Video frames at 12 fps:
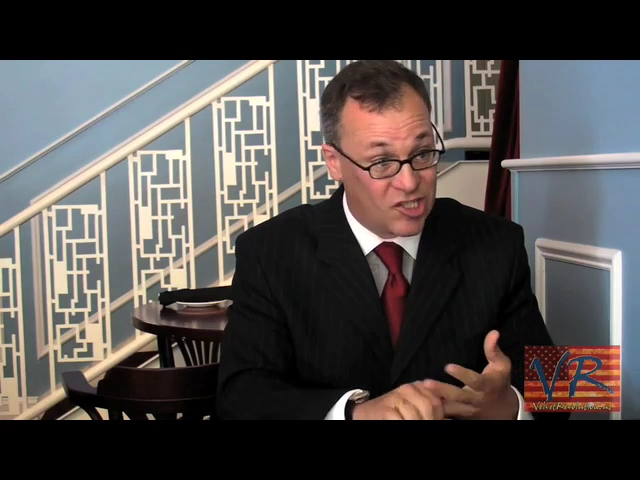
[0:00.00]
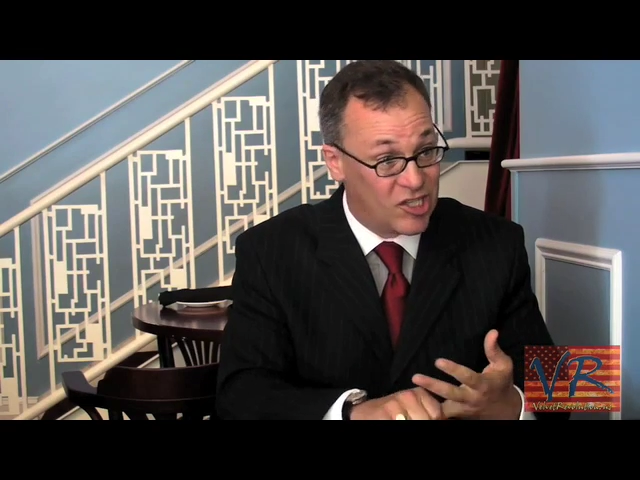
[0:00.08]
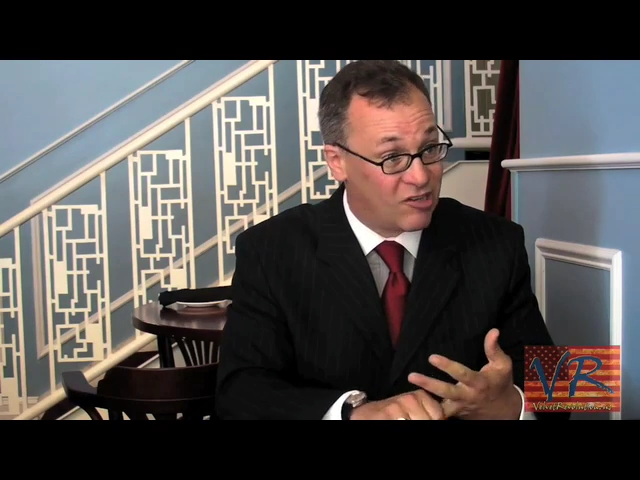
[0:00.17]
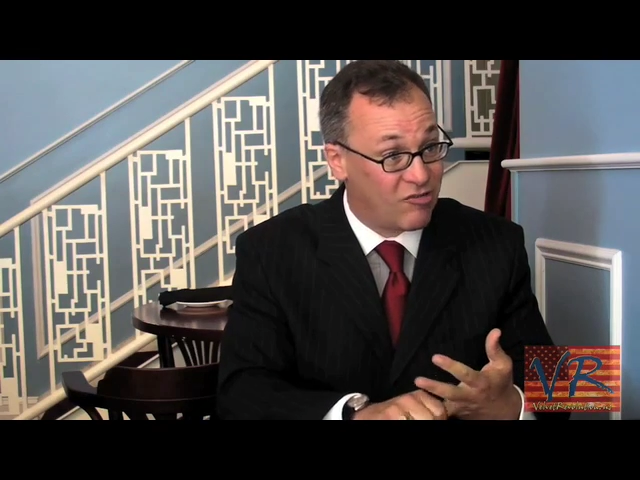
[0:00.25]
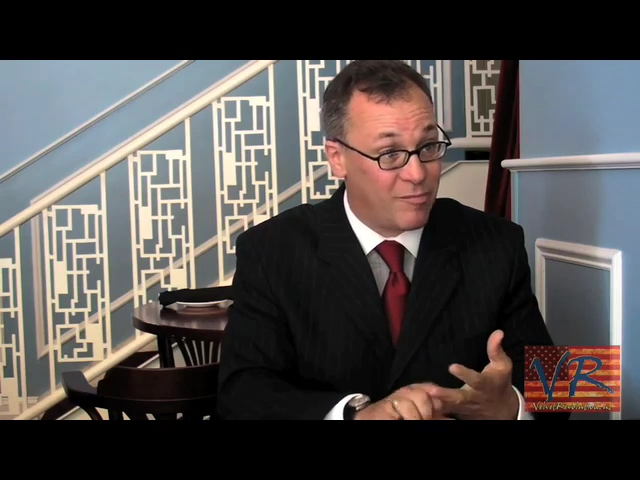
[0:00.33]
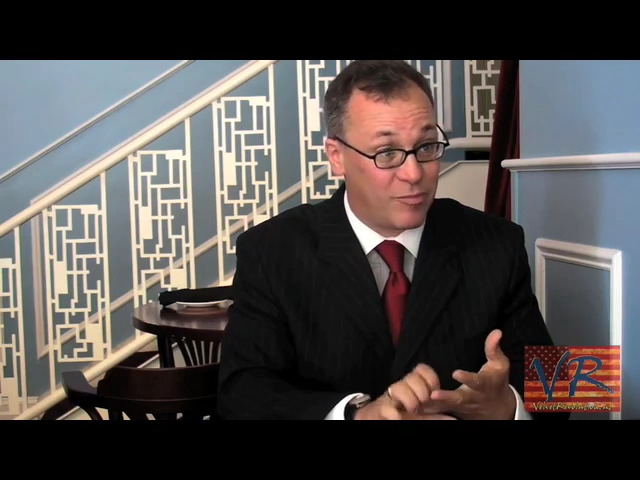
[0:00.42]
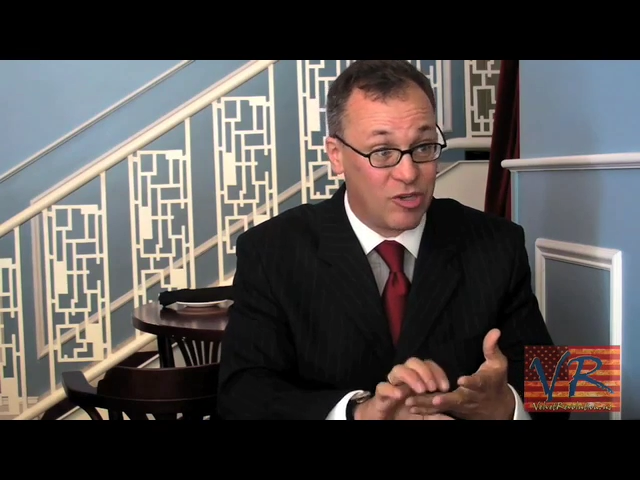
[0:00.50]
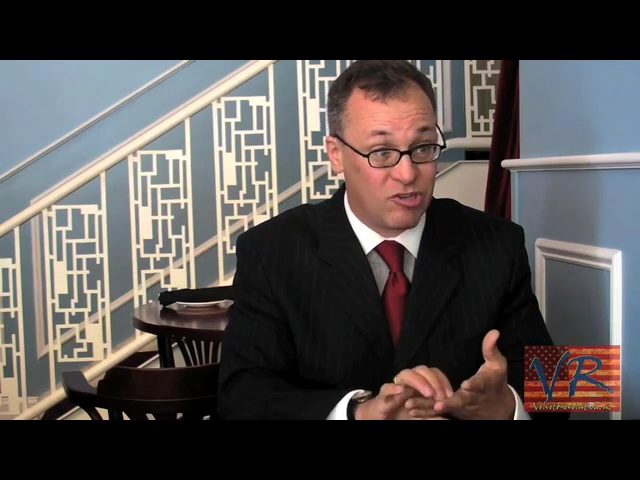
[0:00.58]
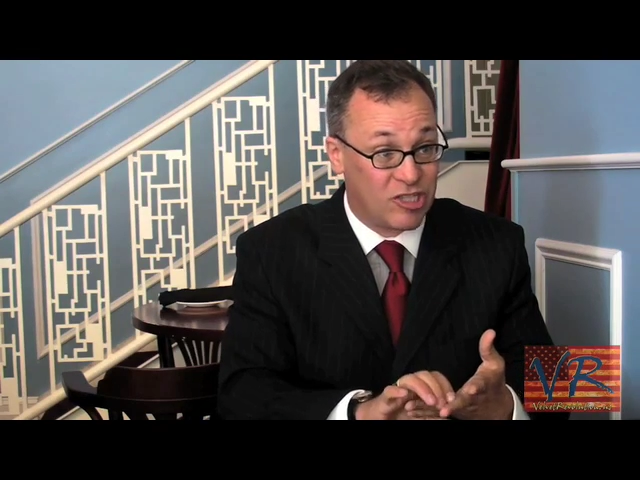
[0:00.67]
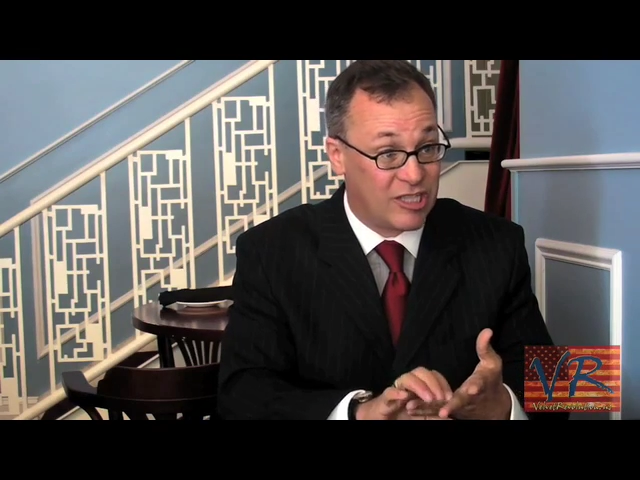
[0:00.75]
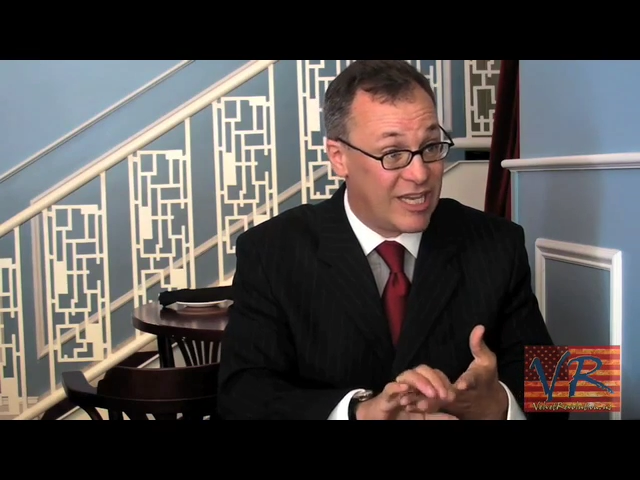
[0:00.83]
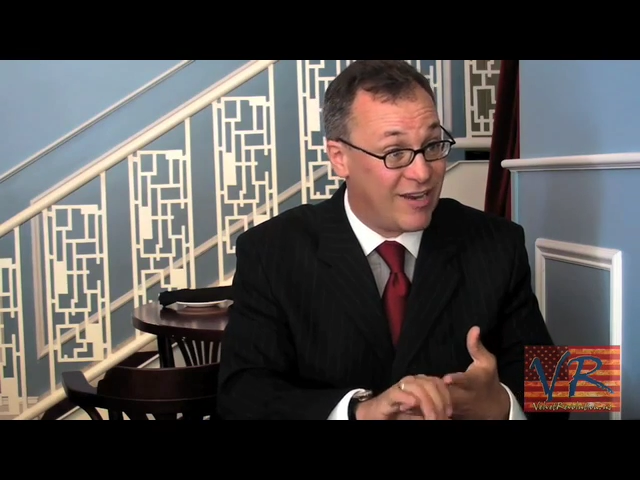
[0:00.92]
snicker up their
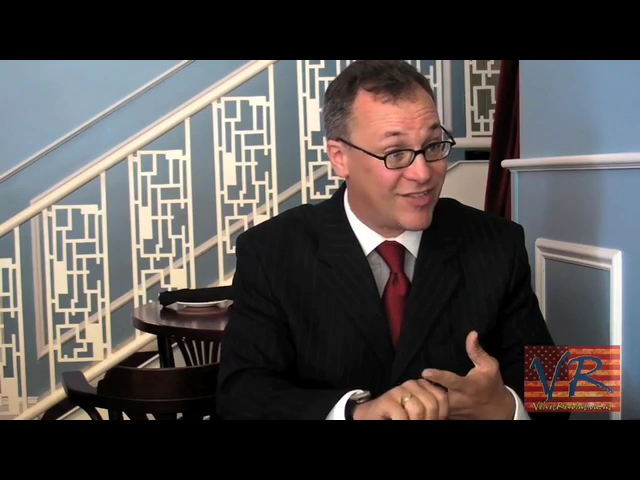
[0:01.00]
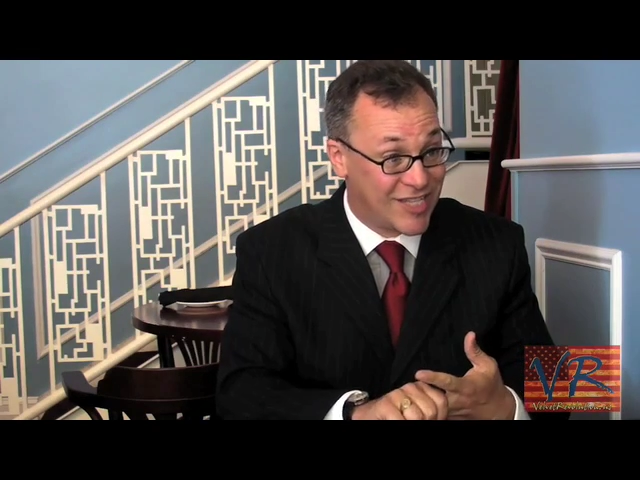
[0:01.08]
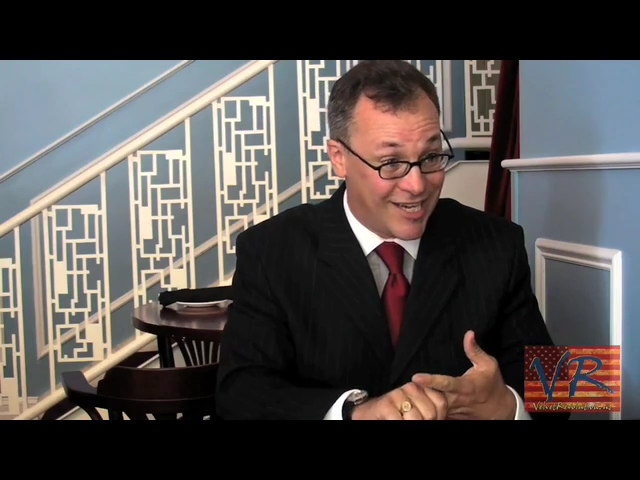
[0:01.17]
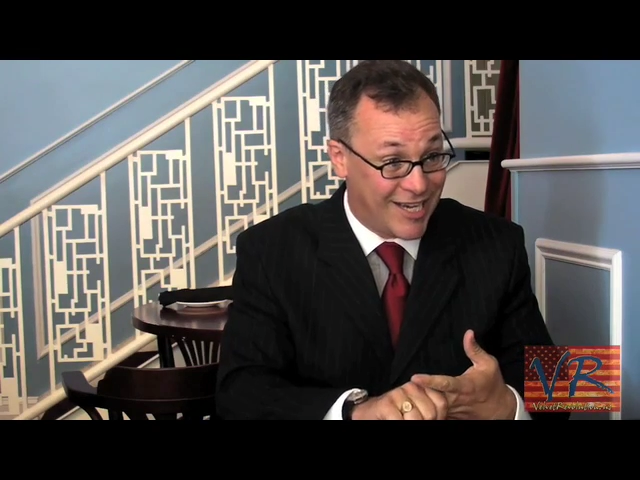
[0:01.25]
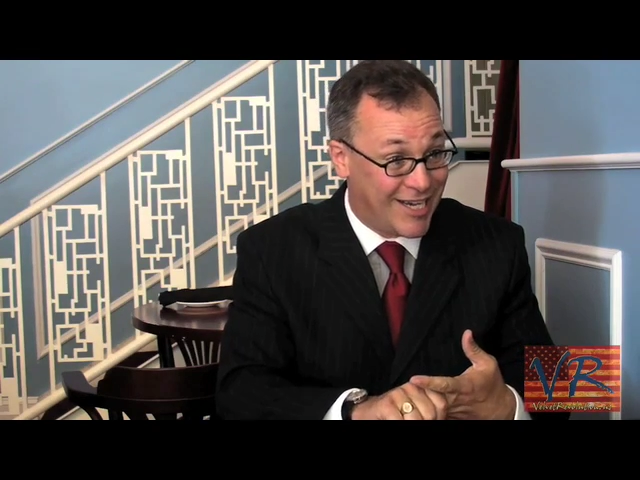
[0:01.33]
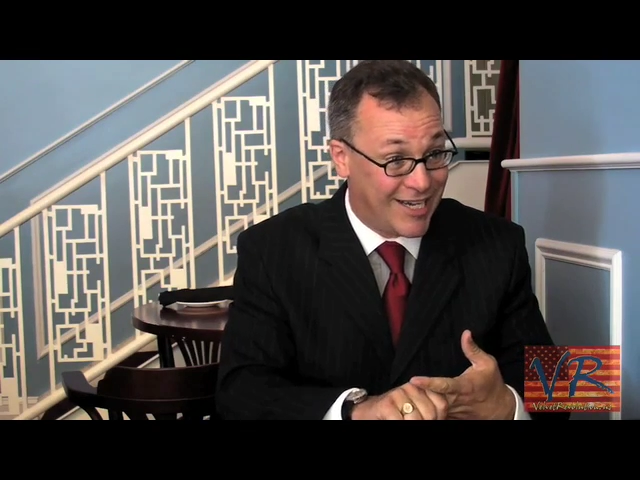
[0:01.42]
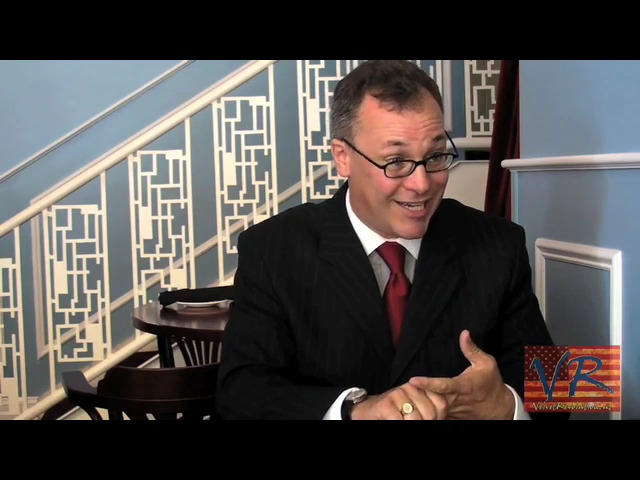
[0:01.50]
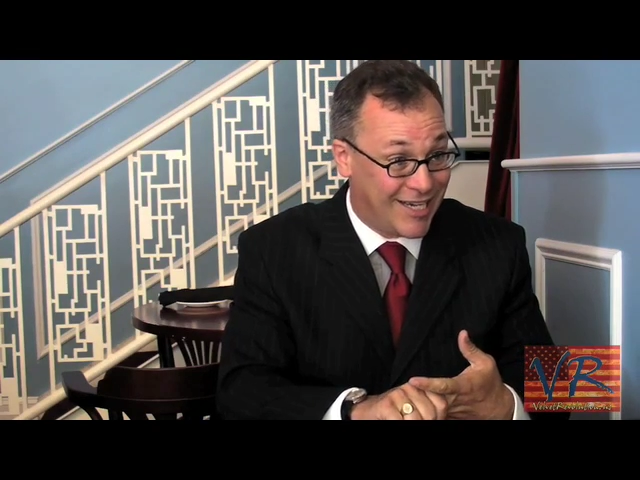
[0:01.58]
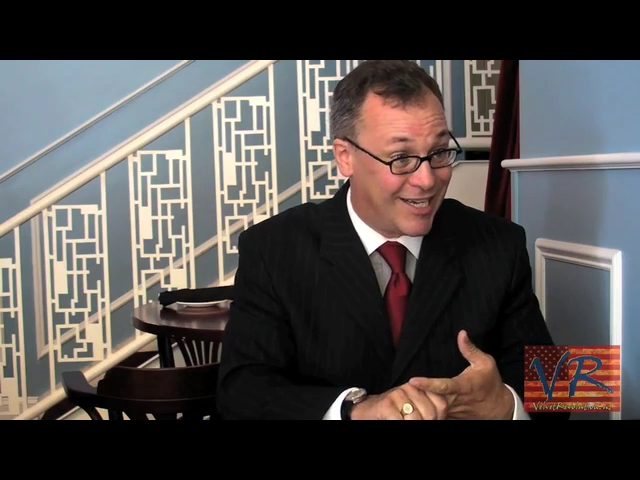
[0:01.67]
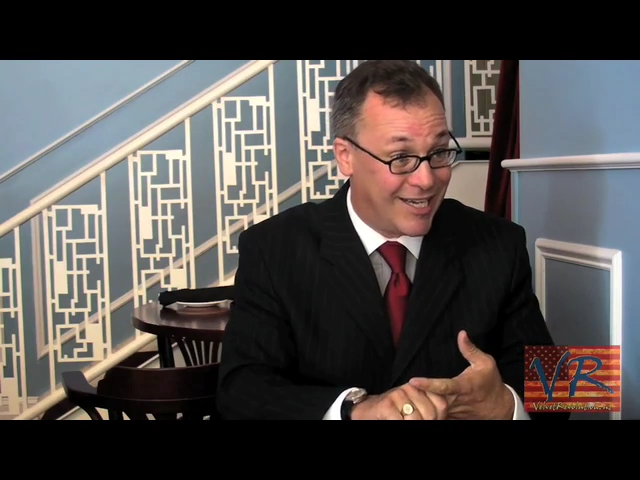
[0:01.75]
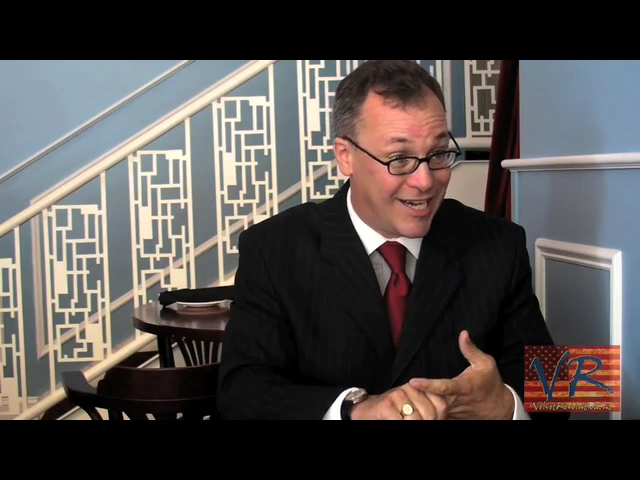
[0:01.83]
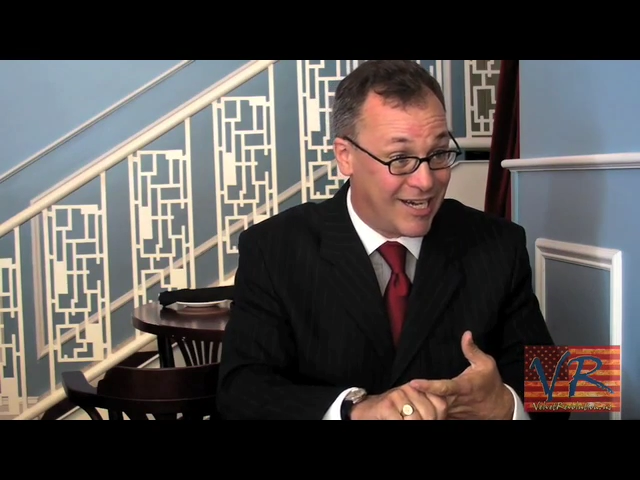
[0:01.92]
sleeves, ha ha
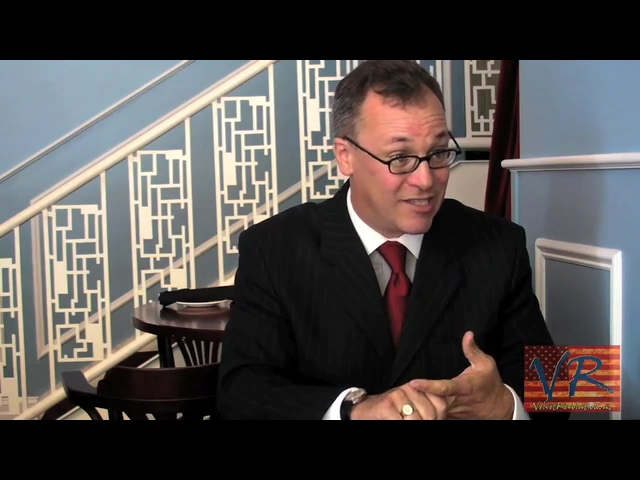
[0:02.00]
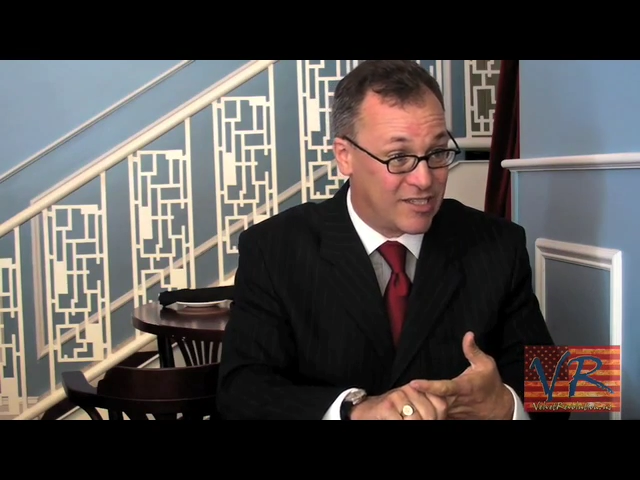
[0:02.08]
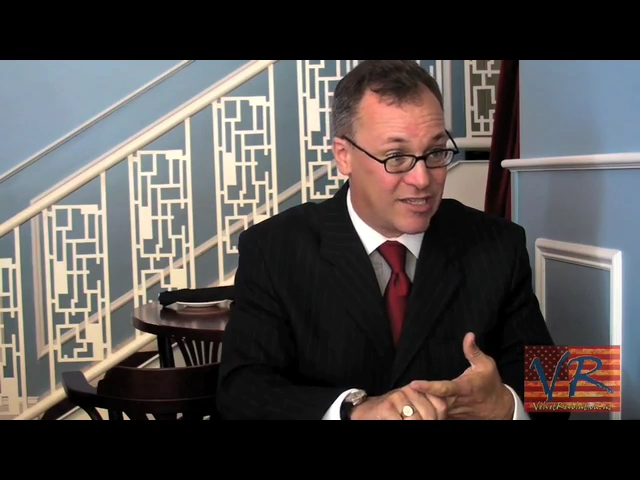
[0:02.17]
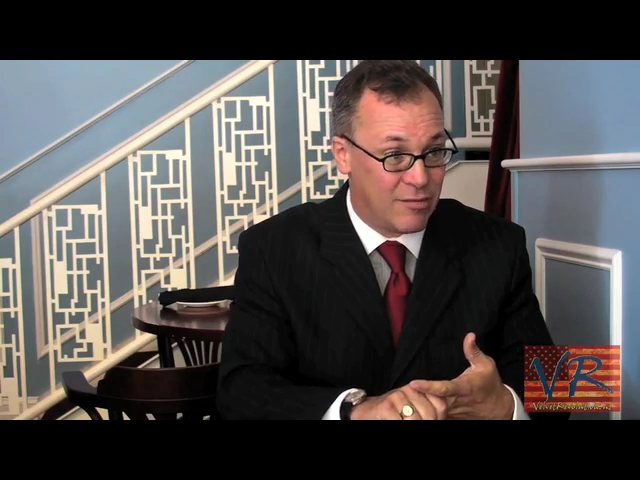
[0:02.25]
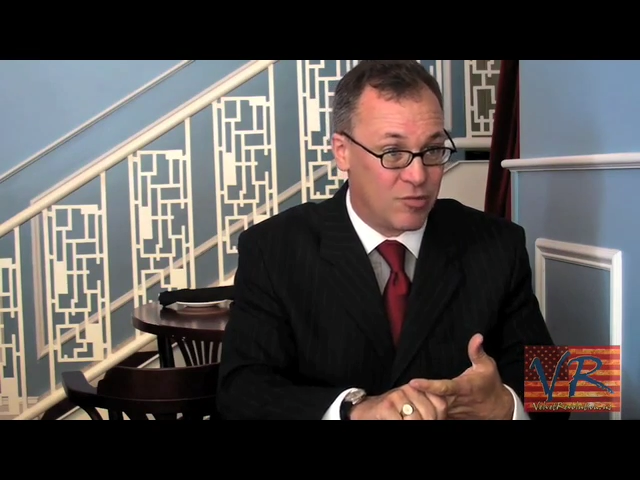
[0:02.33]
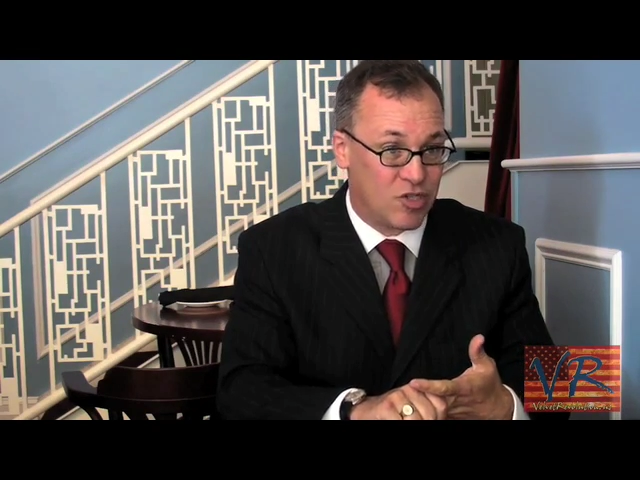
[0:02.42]
ha, in some